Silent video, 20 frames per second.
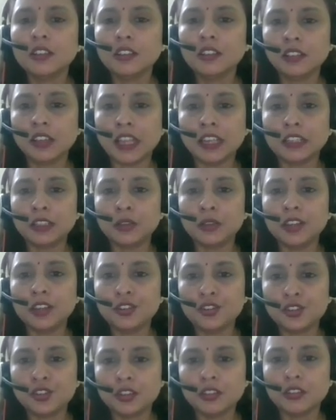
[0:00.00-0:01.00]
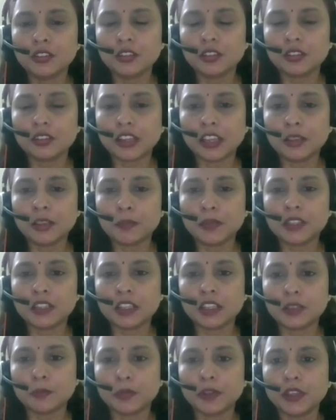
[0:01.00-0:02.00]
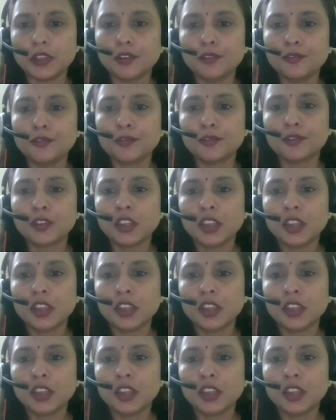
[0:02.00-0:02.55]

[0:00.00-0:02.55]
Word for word: Calculation type is SPF.